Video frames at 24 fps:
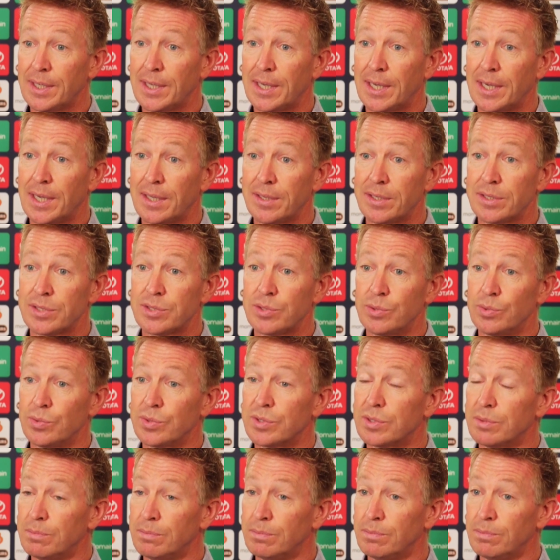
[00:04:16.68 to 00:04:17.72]
Uh, there's still
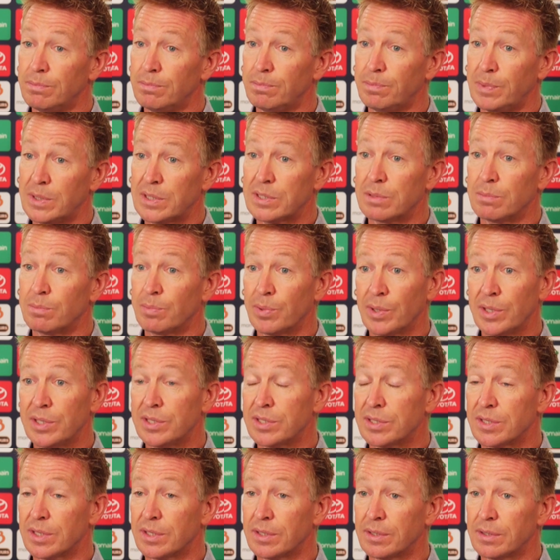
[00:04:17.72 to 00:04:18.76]
some bits and
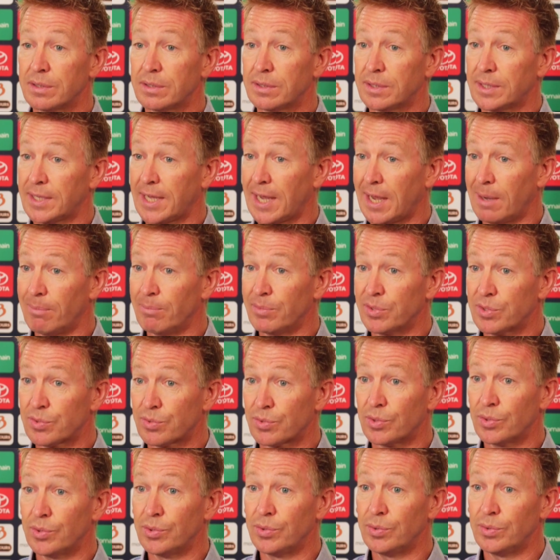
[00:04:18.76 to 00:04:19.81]
pieces that come
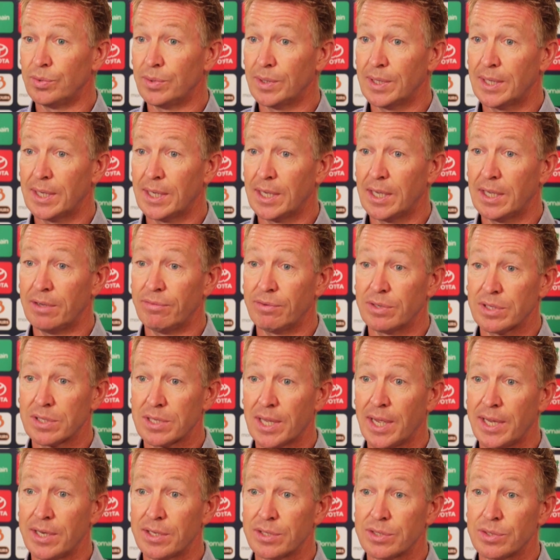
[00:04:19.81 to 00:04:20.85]
through uh, even as
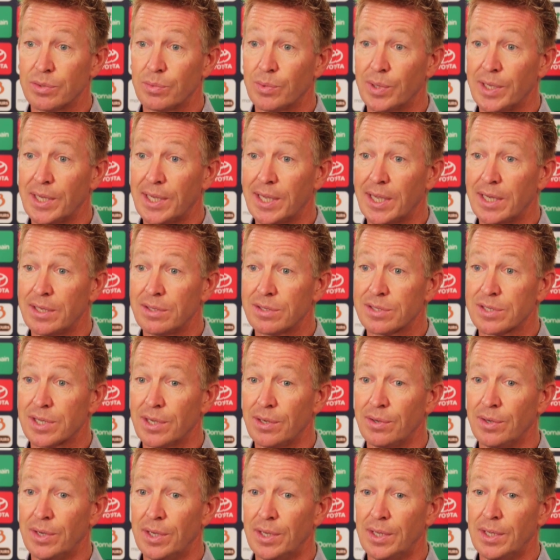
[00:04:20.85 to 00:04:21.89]
late as the weekend.
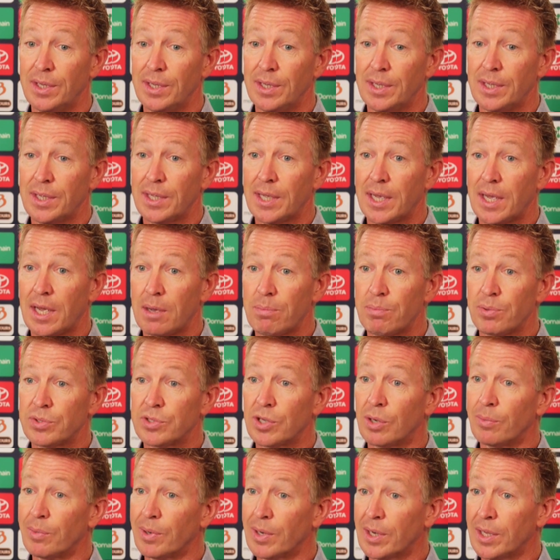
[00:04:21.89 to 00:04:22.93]
So uh,
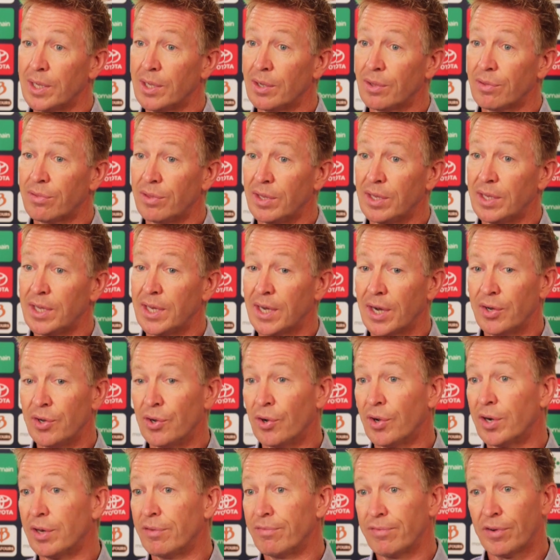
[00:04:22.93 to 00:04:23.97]
predominantly, I think you know
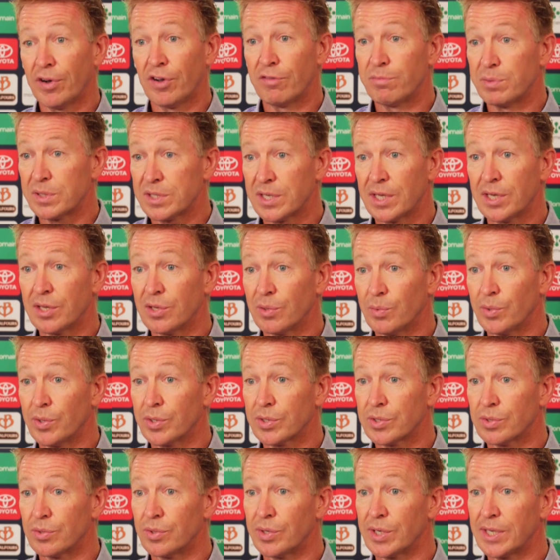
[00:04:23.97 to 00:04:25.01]
95% of the
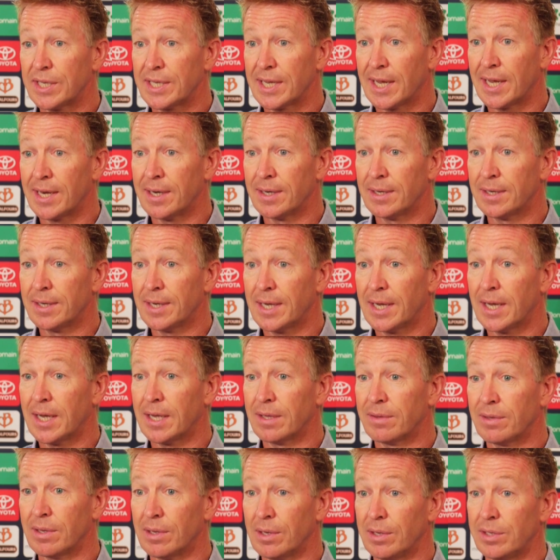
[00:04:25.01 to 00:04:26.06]
work's already done.
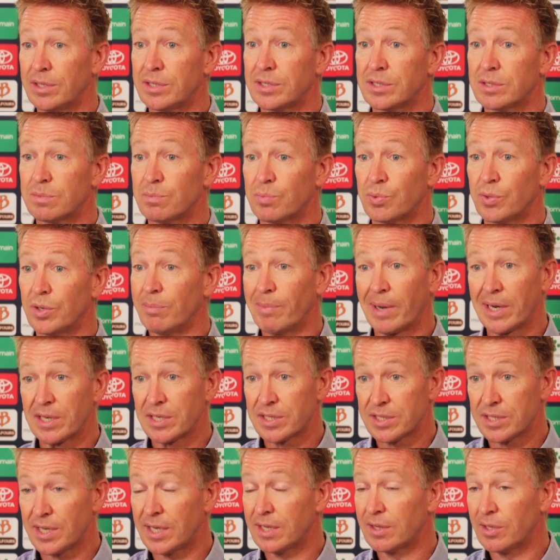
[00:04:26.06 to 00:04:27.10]
Uh, the list's pretty much
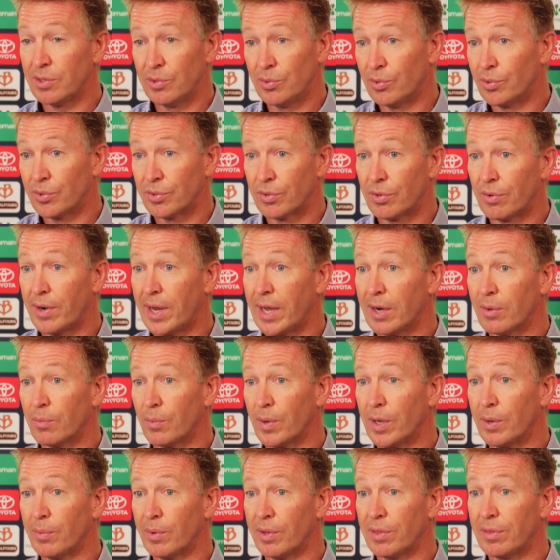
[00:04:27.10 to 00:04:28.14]
set the order around
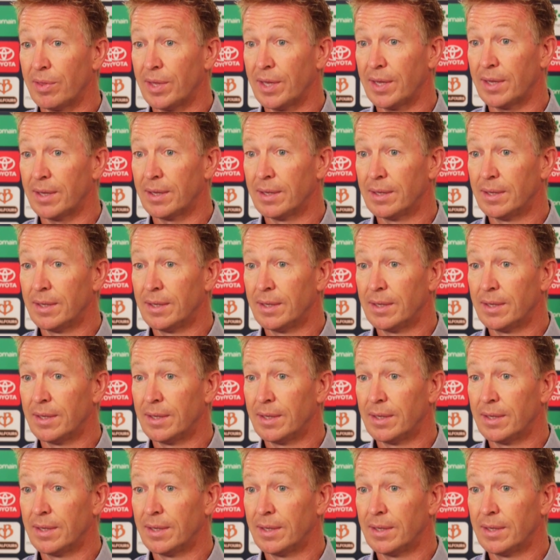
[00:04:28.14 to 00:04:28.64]
where we think